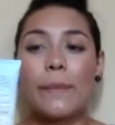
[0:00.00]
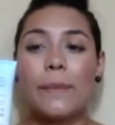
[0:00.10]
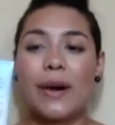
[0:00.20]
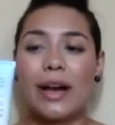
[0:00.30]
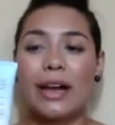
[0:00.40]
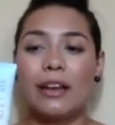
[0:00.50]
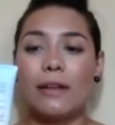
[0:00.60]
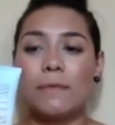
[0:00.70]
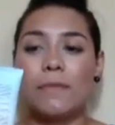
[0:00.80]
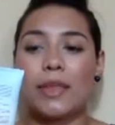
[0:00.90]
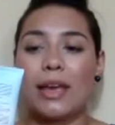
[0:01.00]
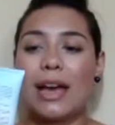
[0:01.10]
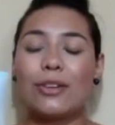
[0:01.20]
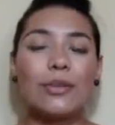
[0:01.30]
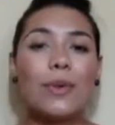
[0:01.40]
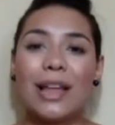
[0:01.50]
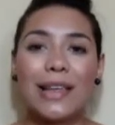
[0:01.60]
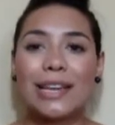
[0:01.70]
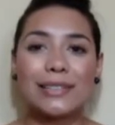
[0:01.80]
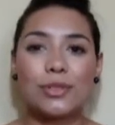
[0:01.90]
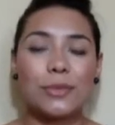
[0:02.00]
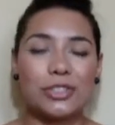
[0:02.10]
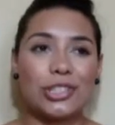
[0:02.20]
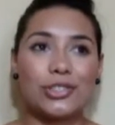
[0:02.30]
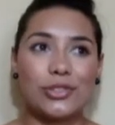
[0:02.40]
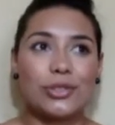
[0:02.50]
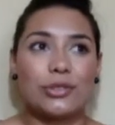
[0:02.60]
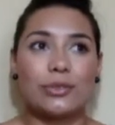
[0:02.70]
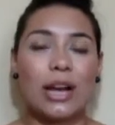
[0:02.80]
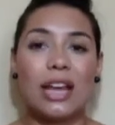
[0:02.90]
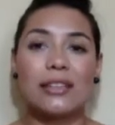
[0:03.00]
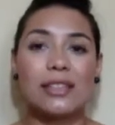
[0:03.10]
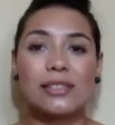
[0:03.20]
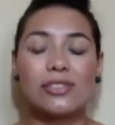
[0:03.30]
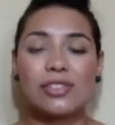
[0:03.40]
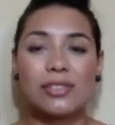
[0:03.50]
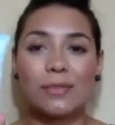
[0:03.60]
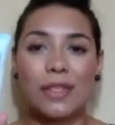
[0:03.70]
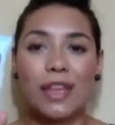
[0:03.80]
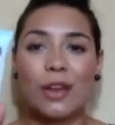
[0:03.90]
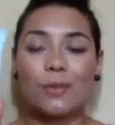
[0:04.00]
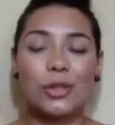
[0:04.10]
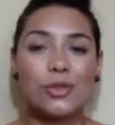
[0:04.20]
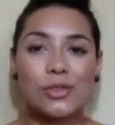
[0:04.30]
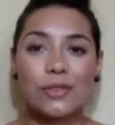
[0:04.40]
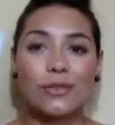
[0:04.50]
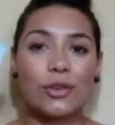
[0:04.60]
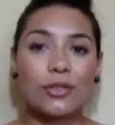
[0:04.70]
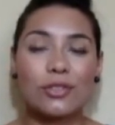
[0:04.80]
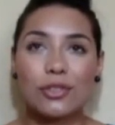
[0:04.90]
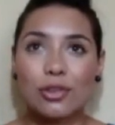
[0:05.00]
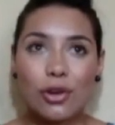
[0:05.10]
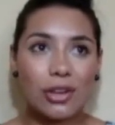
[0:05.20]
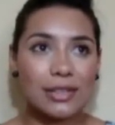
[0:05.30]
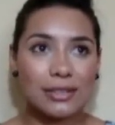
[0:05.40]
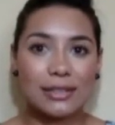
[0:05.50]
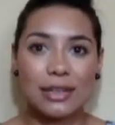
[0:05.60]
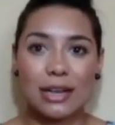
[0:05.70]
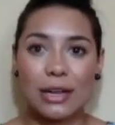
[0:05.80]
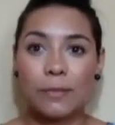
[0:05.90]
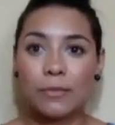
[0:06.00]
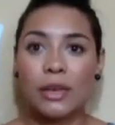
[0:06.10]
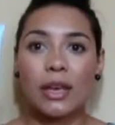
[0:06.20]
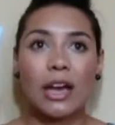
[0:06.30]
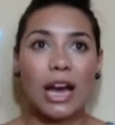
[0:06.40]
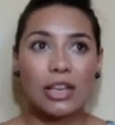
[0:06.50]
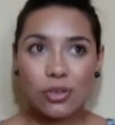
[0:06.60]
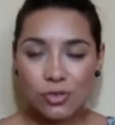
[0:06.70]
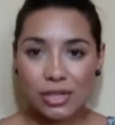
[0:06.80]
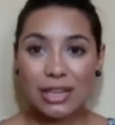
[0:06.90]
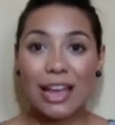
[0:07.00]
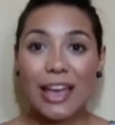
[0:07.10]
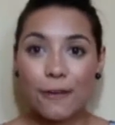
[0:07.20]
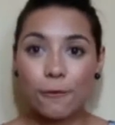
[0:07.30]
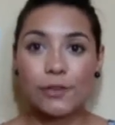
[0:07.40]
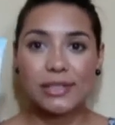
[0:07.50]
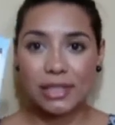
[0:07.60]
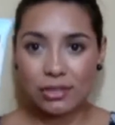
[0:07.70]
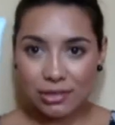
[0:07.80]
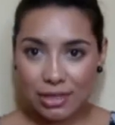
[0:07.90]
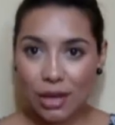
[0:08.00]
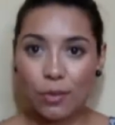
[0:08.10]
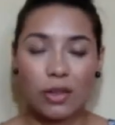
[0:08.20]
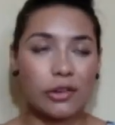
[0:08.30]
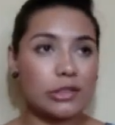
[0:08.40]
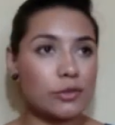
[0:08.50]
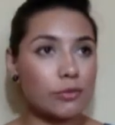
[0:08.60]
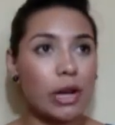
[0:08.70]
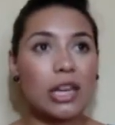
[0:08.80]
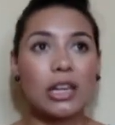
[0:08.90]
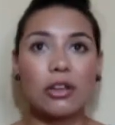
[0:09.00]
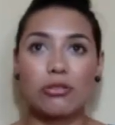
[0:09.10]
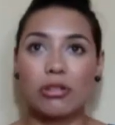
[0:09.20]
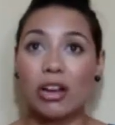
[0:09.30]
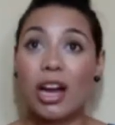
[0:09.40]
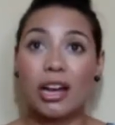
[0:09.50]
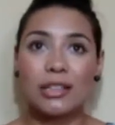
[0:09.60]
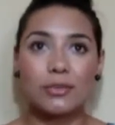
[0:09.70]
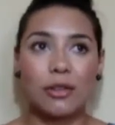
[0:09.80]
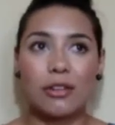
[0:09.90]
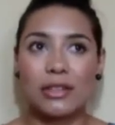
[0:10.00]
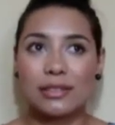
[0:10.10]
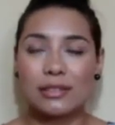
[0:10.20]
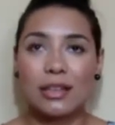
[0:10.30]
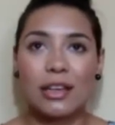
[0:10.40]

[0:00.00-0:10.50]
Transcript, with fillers: But I don't know why I like it so much. I just do. I, this is just something that I've been using for the longest time. I use it every single day, whether it's raining or not, whether it's